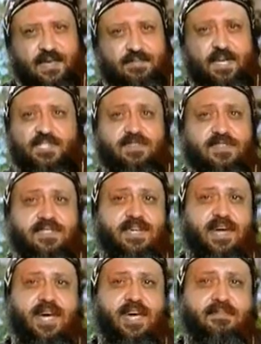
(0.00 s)
Most of the
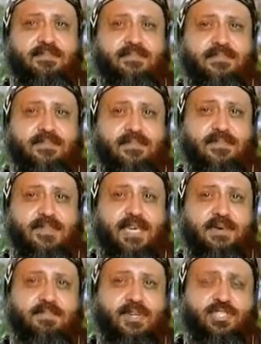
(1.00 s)
time,
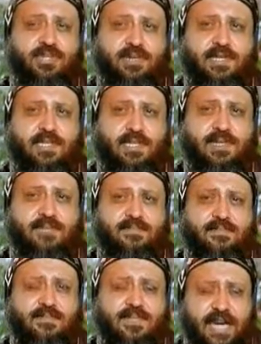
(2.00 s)
immaturity,
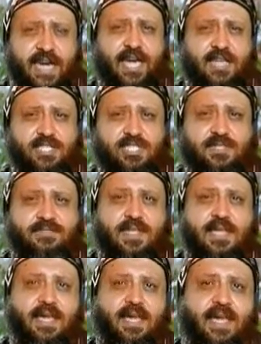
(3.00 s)
age,
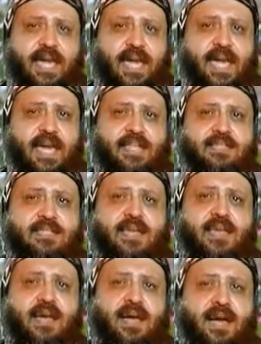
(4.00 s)
and
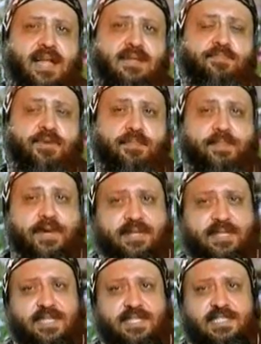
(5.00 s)

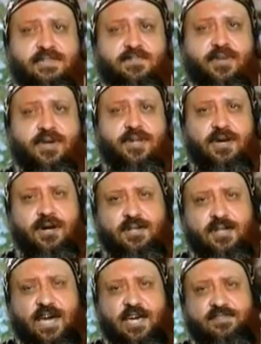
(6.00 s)
unpreparedness for a long
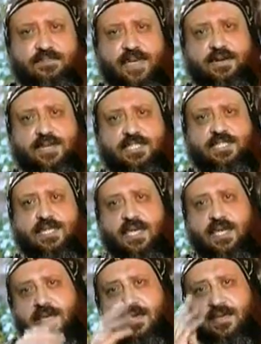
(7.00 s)
life marriage
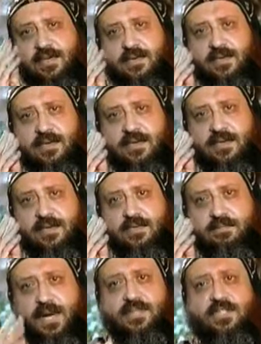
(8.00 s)

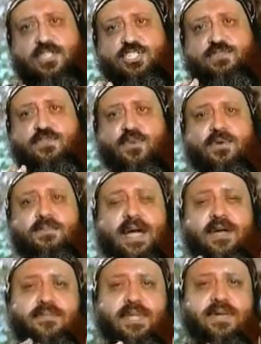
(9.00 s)
bondage form
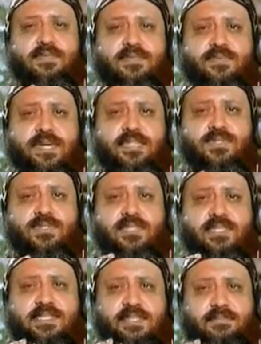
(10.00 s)
a real threat to
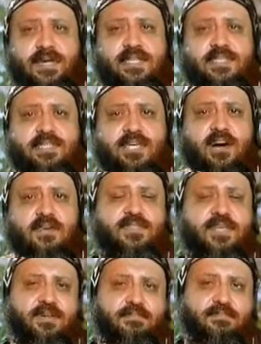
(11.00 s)
the stability
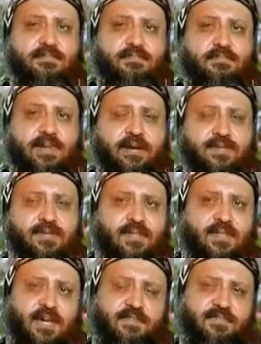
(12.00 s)
of their marital
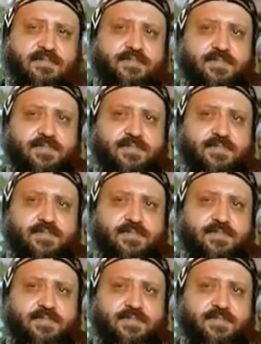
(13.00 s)
life.